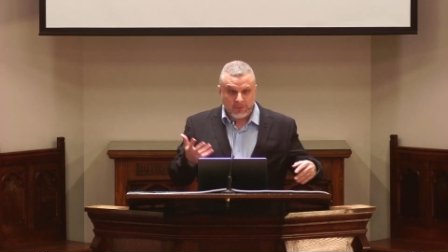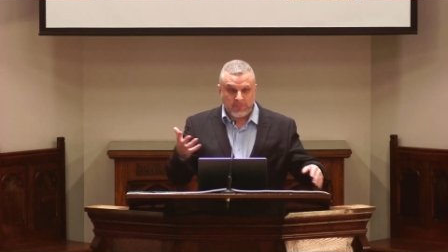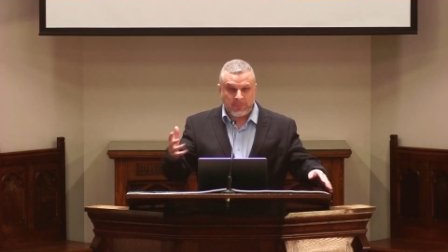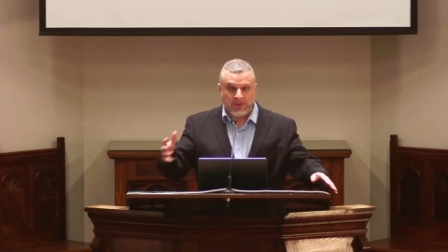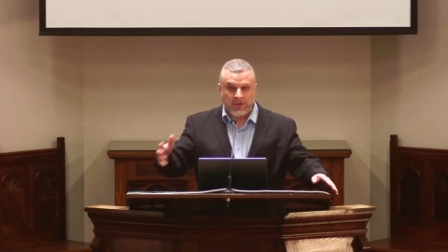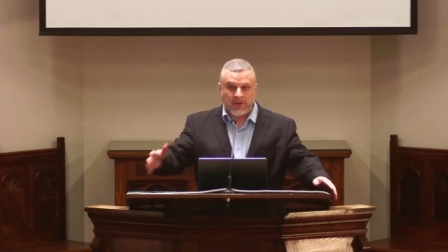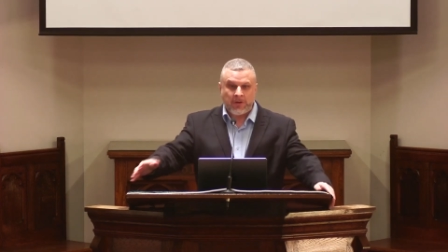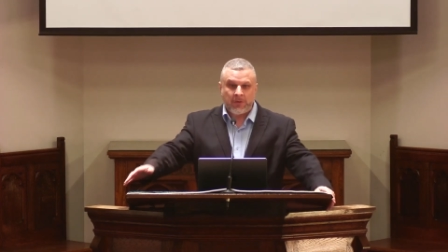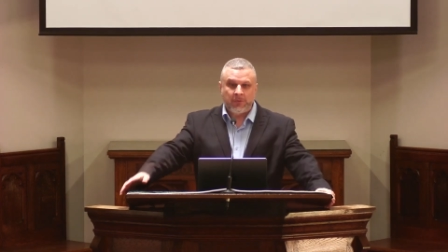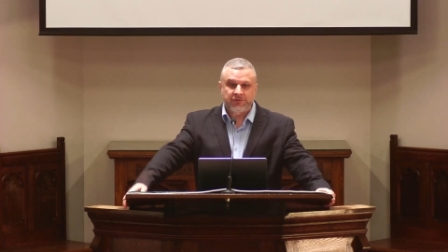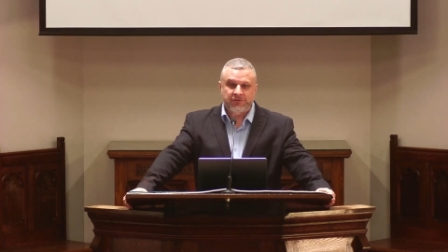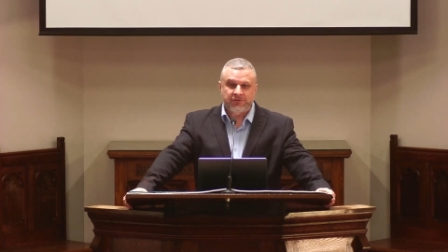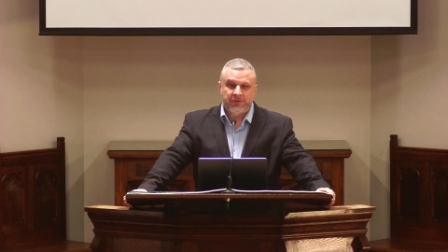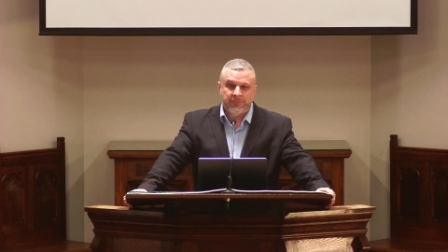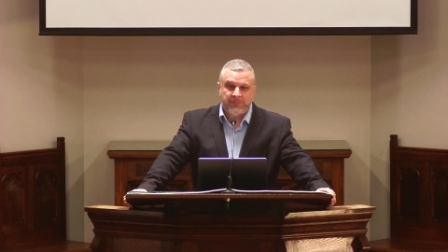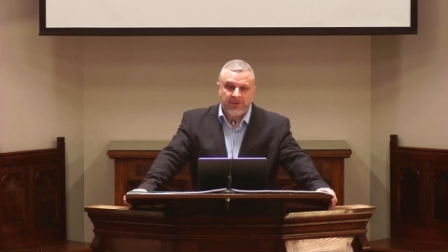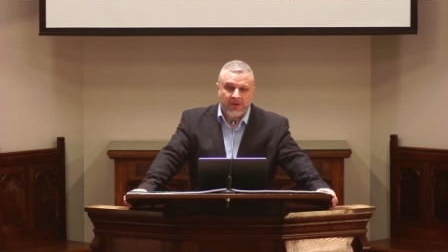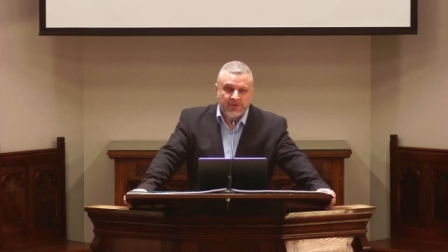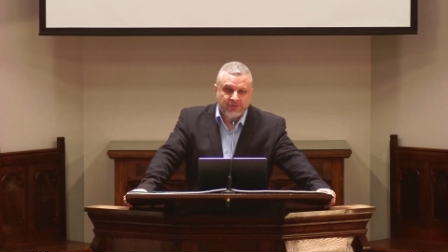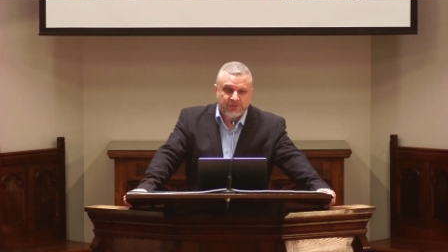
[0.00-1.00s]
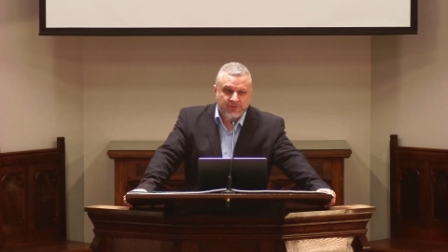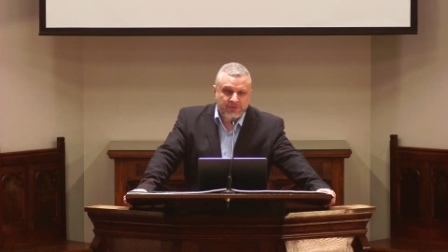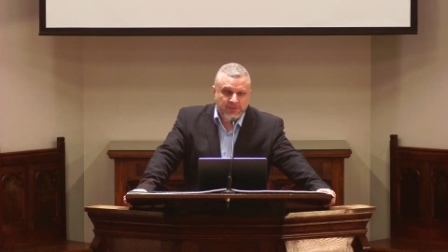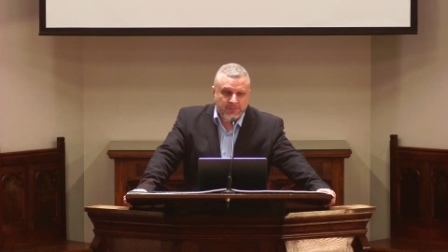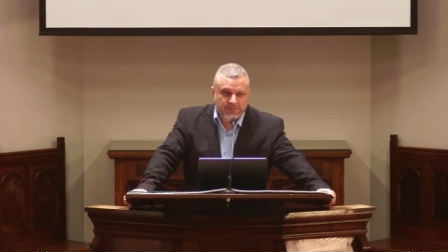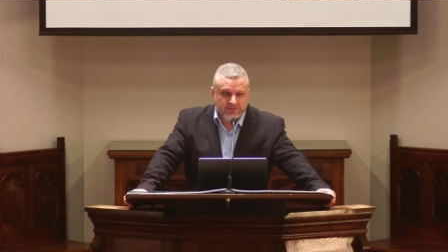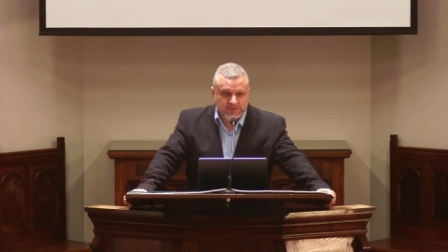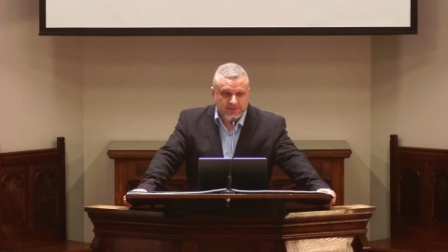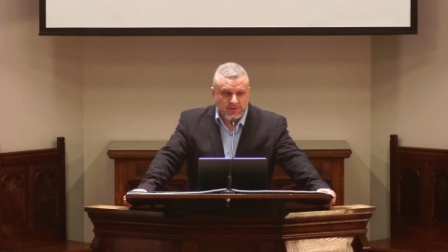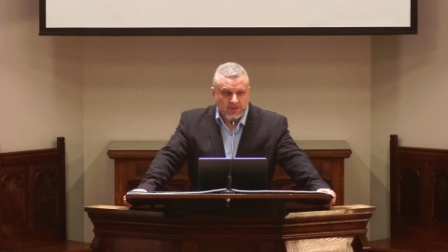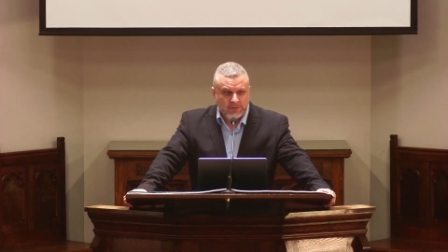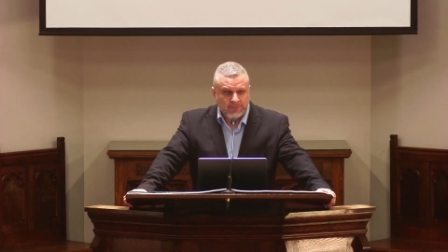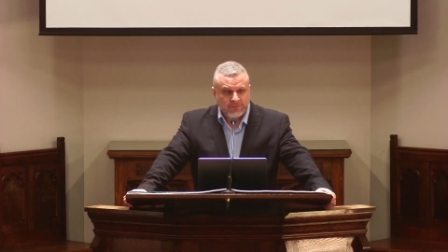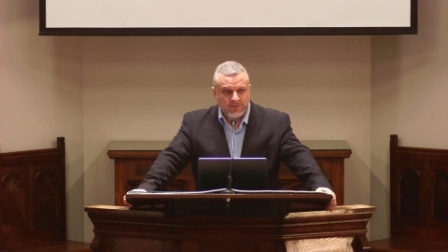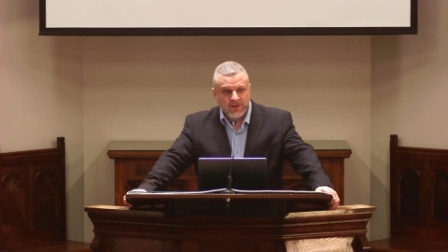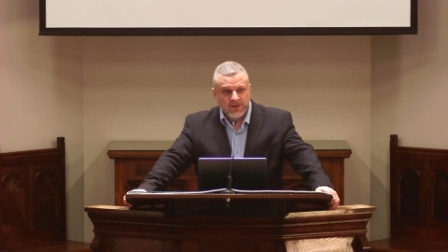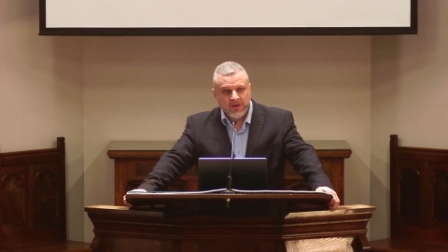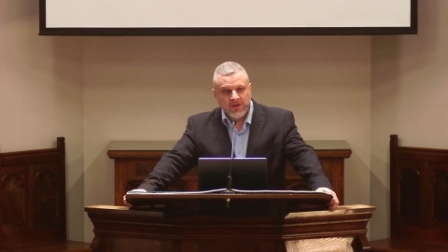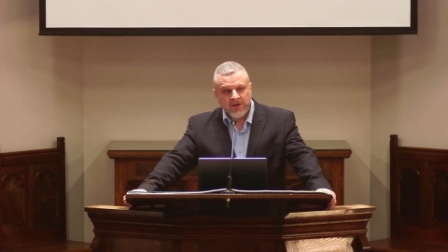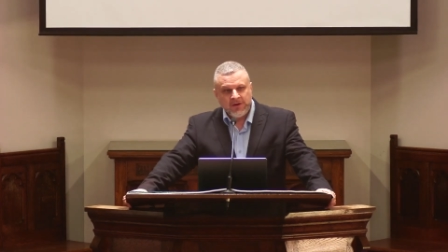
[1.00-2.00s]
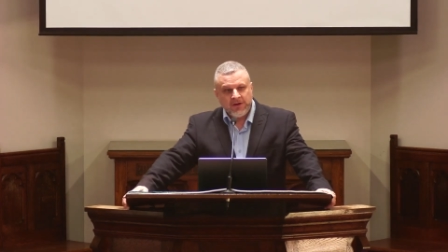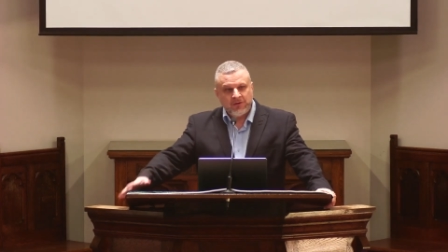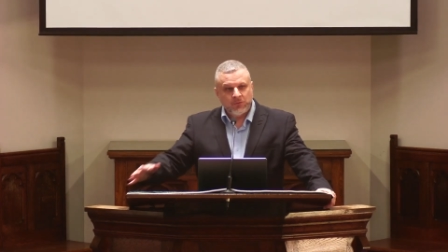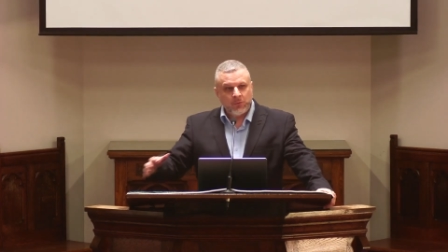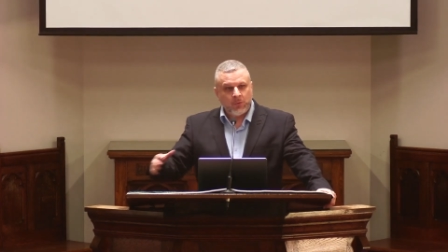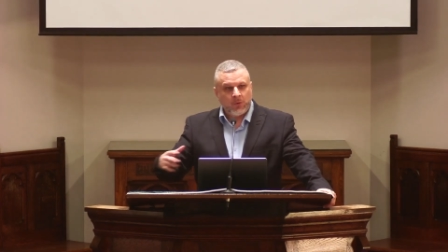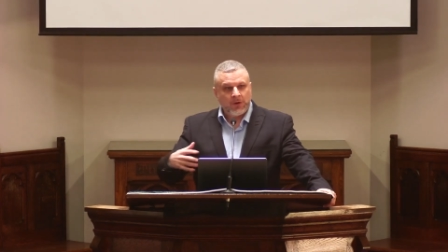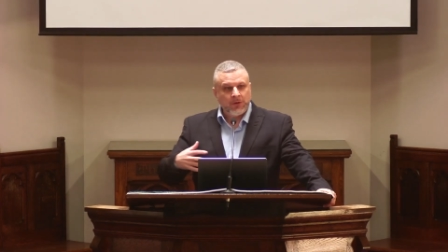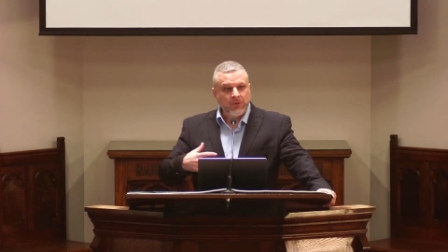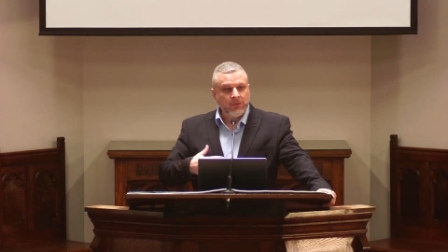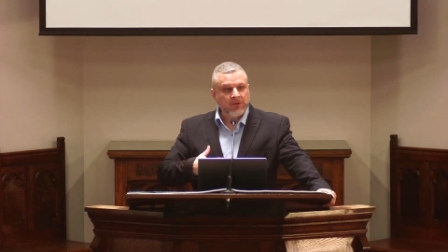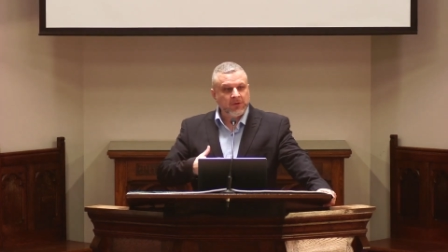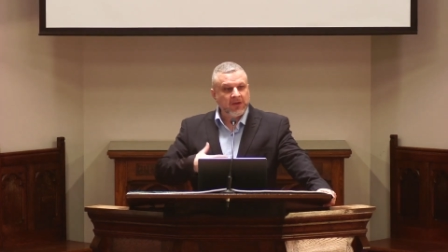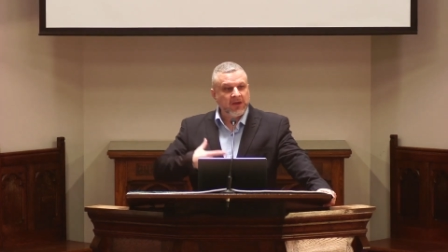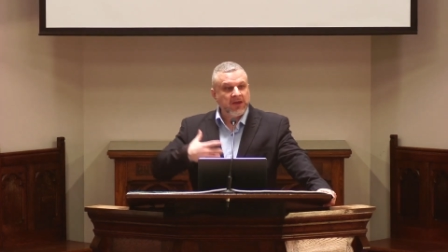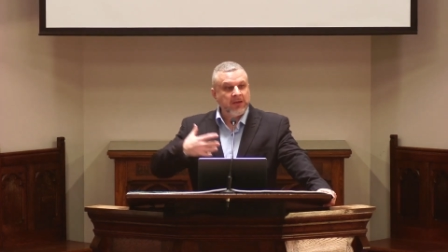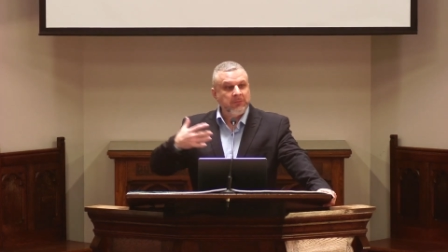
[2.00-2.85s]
Paul was an apostle himself, he's one who came